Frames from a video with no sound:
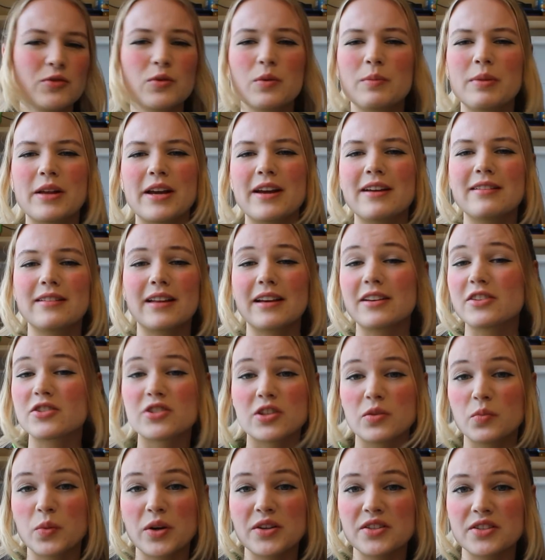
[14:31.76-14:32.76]
Someone playing, like,
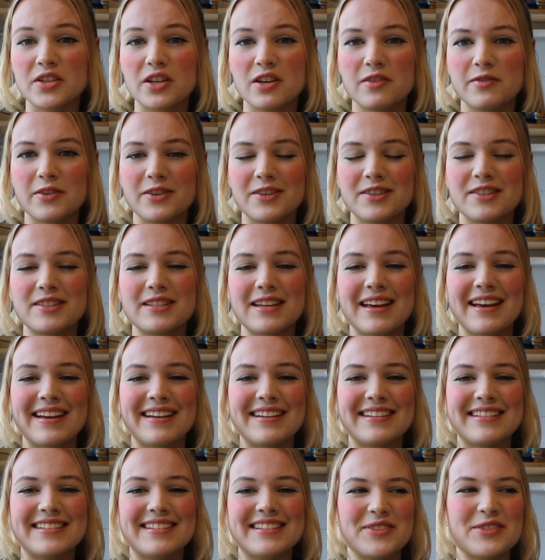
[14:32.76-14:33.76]
Subway Surfers,
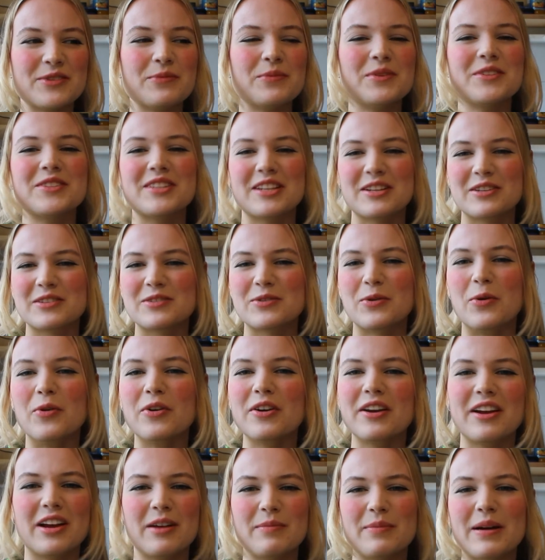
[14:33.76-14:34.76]
and someone's, like,
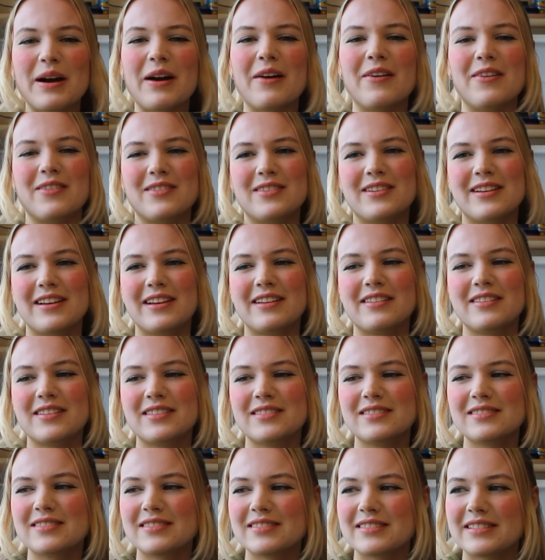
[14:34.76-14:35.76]
talking about, like,
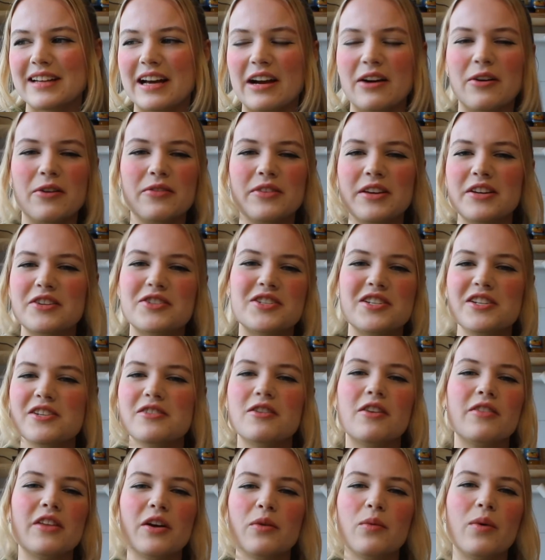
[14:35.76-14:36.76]
how they
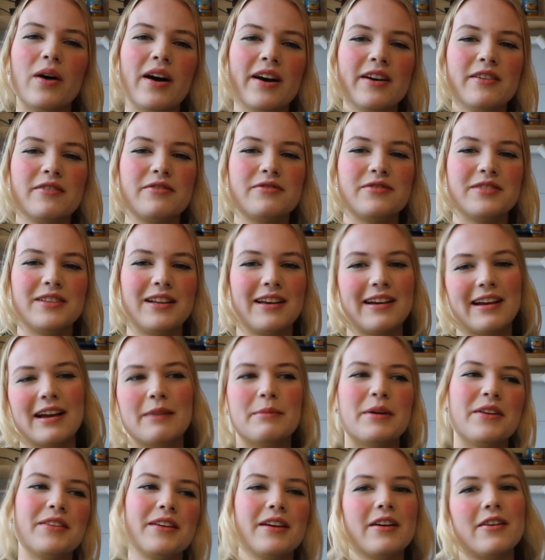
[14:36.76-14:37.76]
cheated on their wife, and, like,
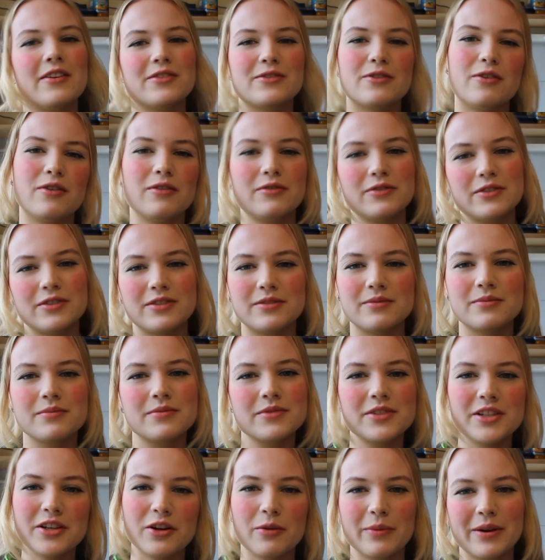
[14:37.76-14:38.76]
am I the asshole for
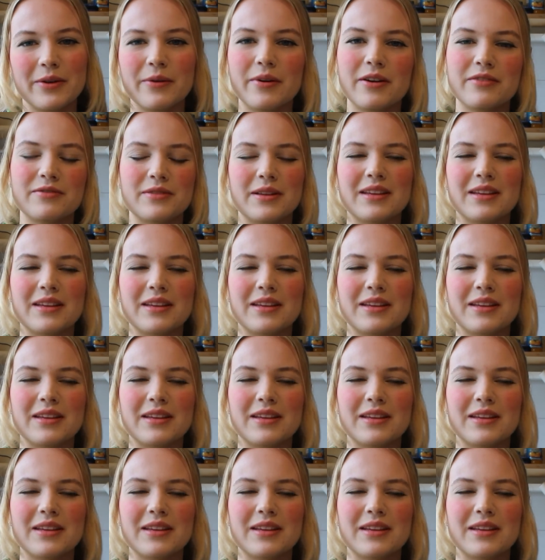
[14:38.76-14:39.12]
cheating on my wife?